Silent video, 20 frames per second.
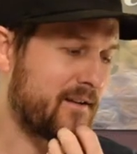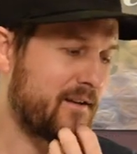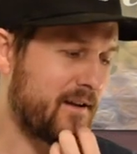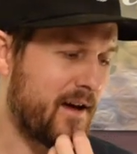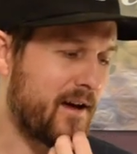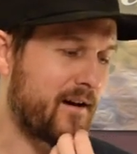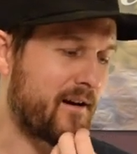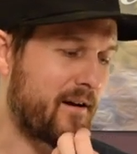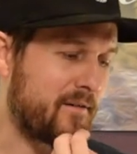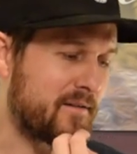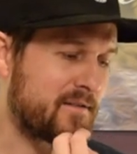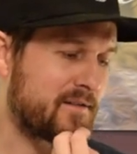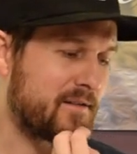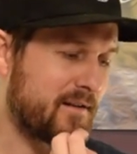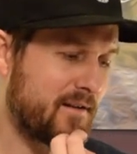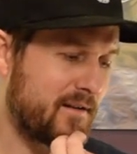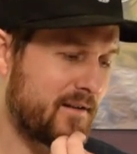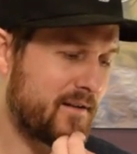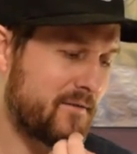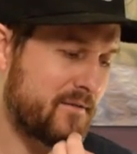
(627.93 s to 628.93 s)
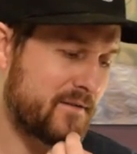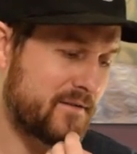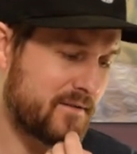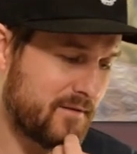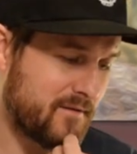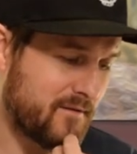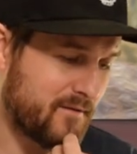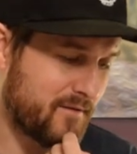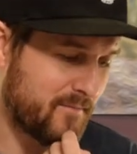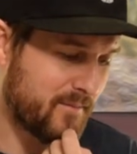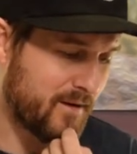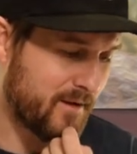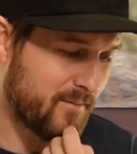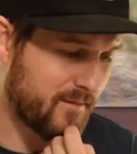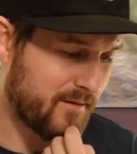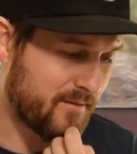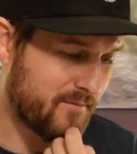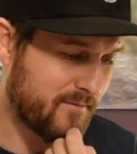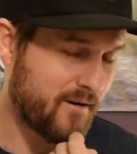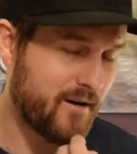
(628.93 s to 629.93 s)
Yeah, I was thinking he was either
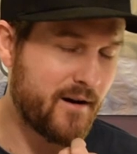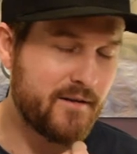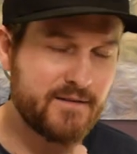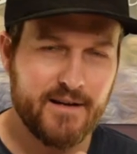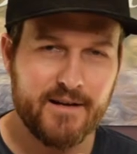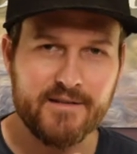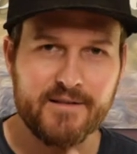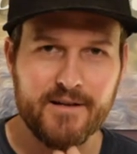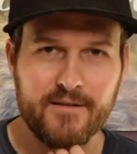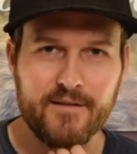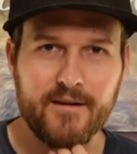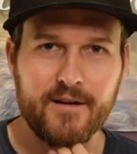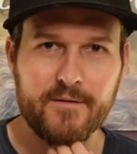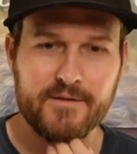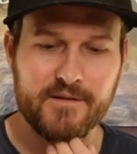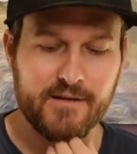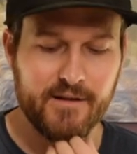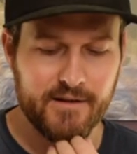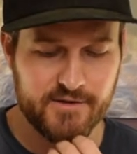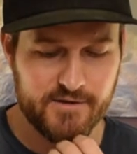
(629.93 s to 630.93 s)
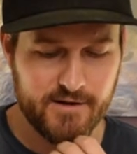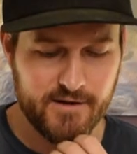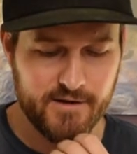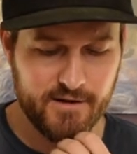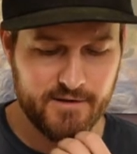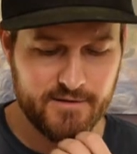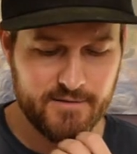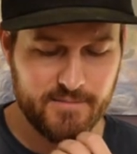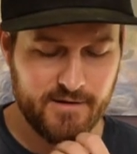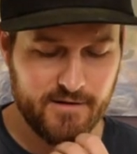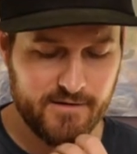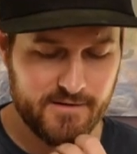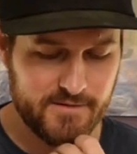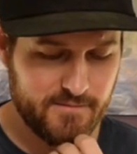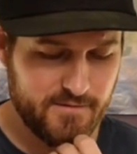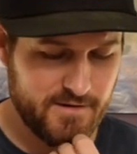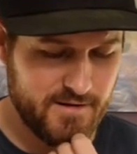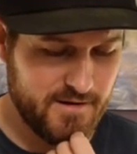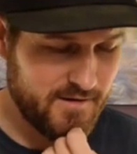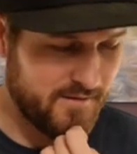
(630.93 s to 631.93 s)
maybe, well, I was actually, I thought it was Glendronach, to be honest
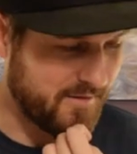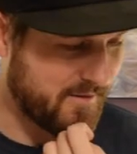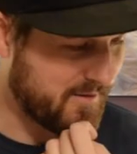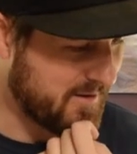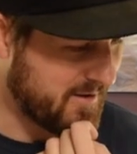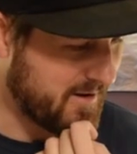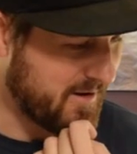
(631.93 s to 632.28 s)
with you.